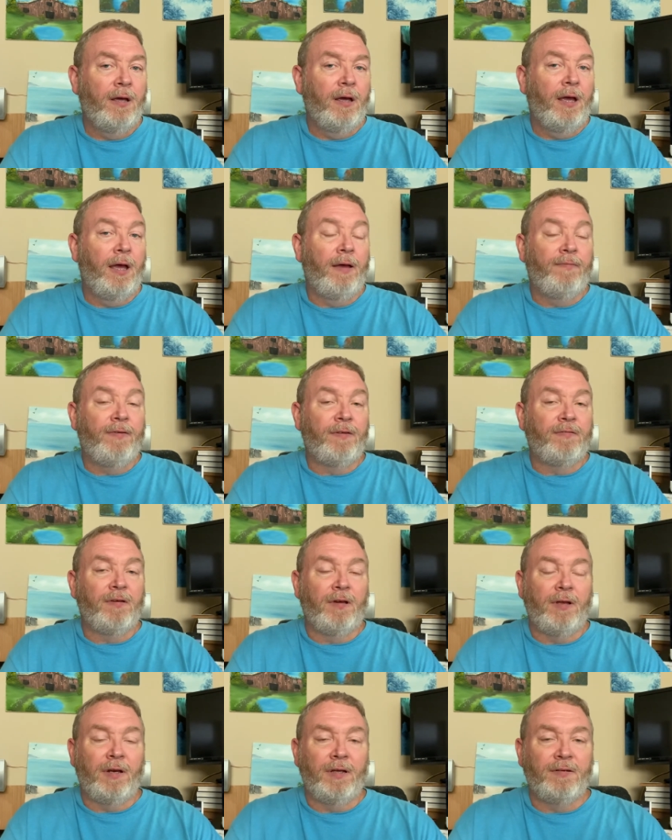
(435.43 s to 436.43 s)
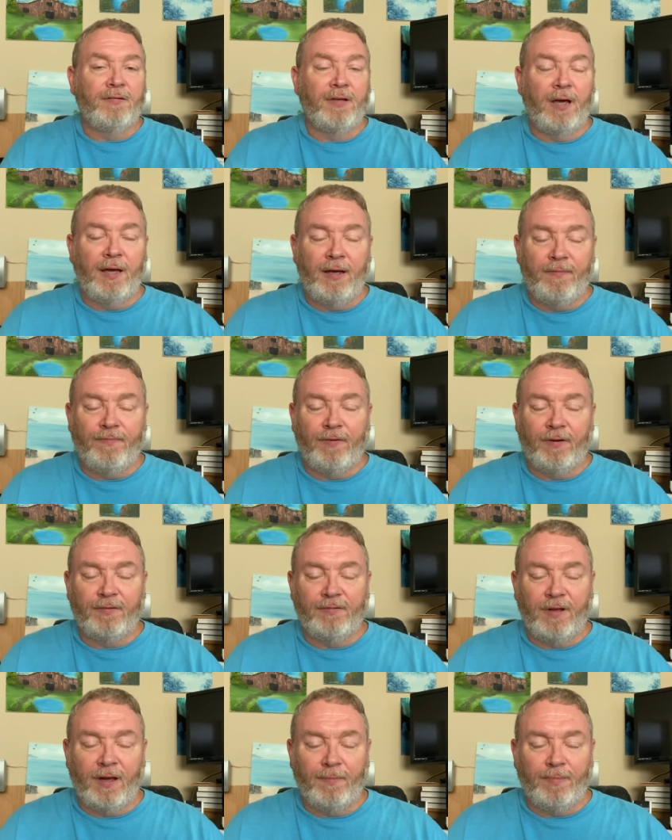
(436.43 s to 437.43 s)
If it's let's say, for
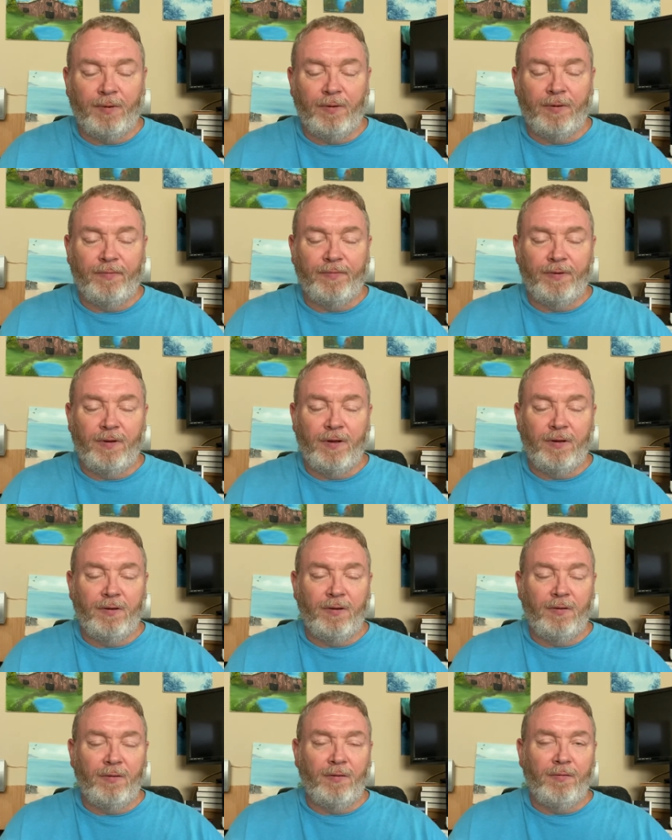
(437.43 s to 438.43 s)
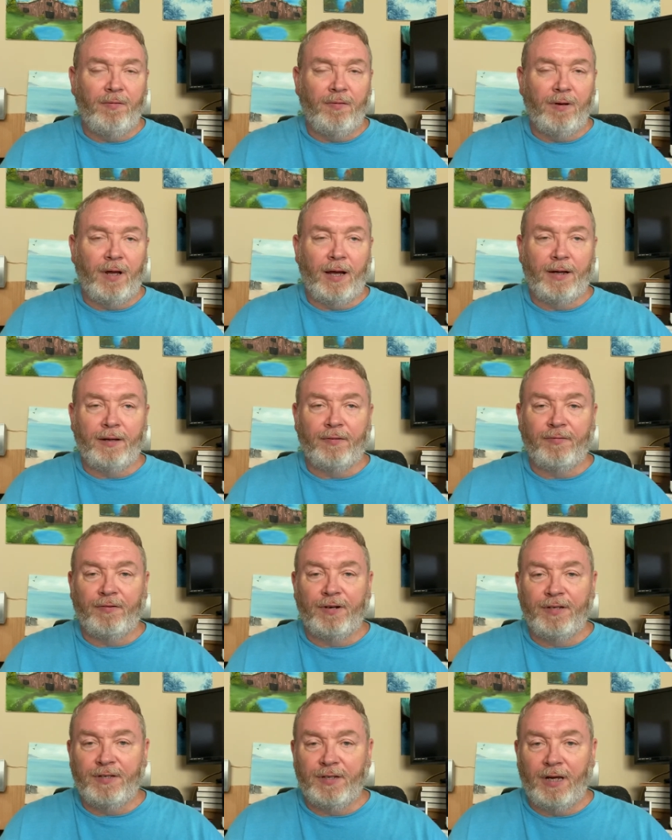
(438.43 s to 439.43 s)
example, if you like a
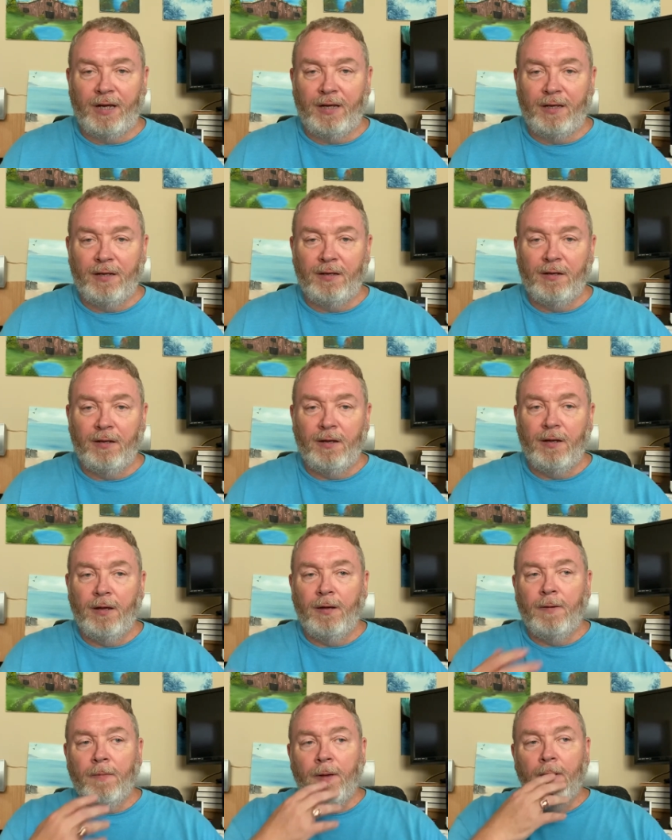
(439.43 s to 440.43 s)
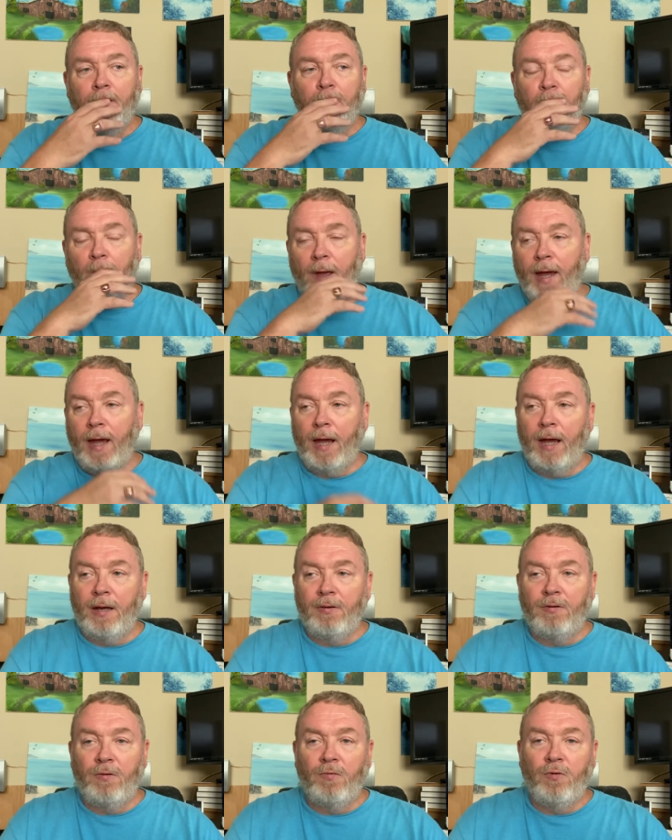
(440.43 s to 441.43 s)
3C
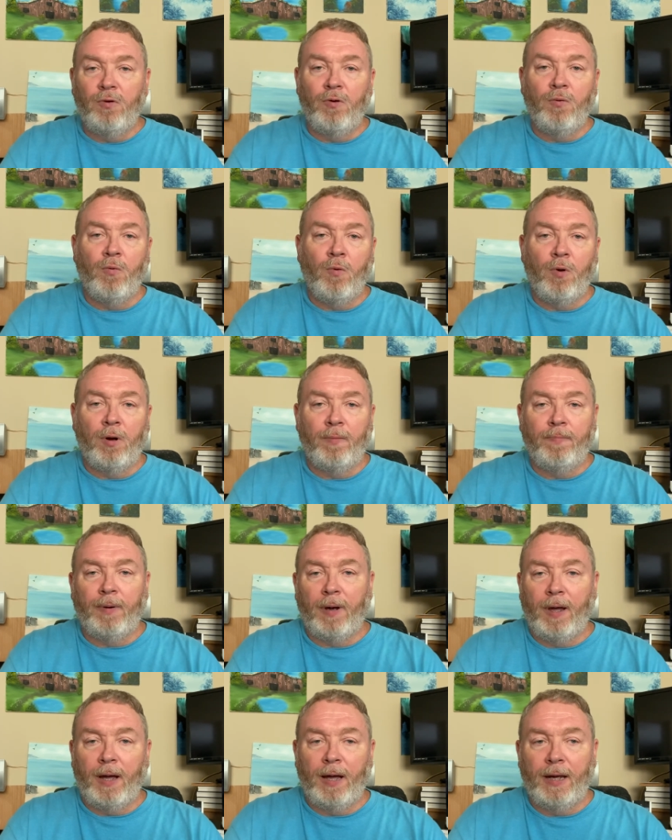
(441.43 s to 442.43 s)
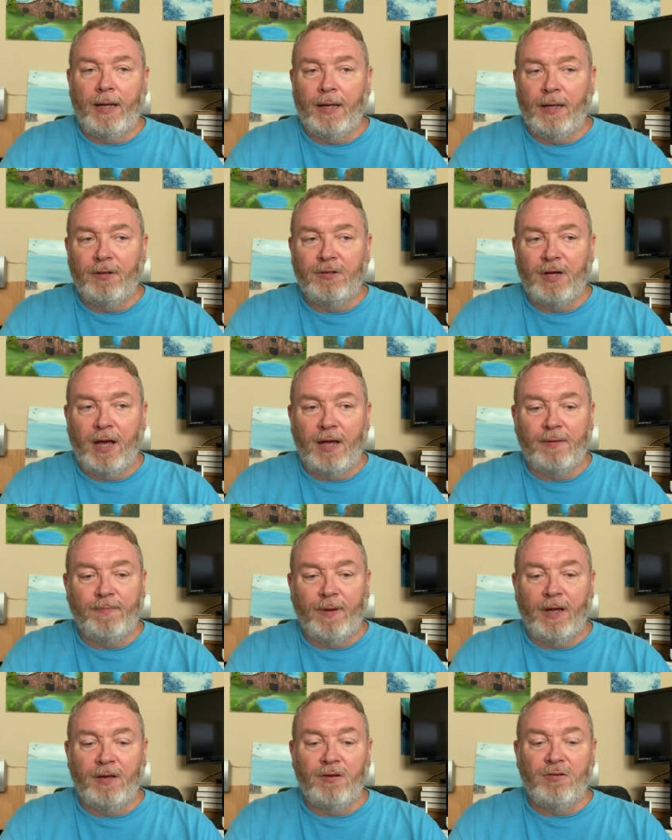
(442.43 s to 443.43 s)
and you want to play in jazz
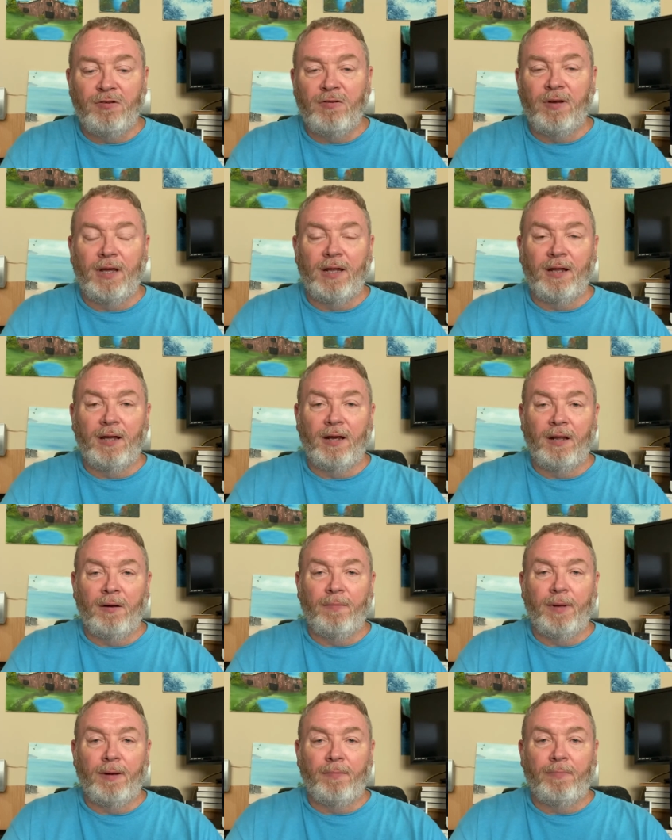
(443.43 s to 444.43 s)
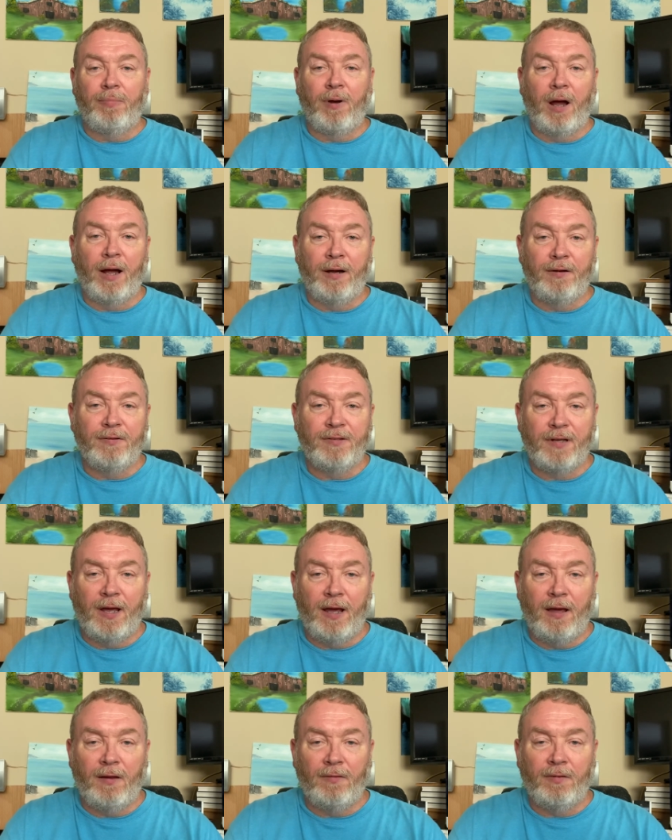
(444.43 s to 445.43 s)
band, you need a little bit brighter
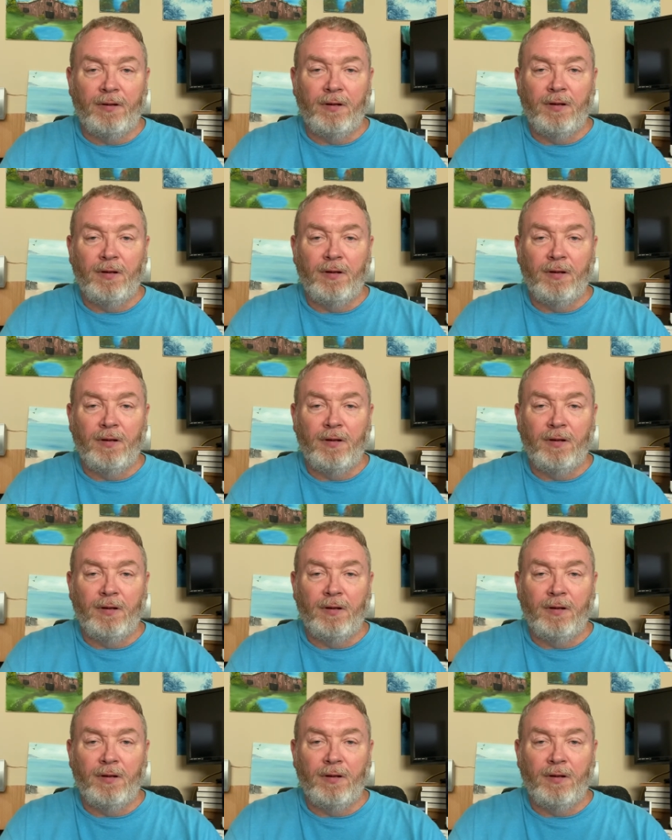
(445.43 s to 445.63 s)
sound.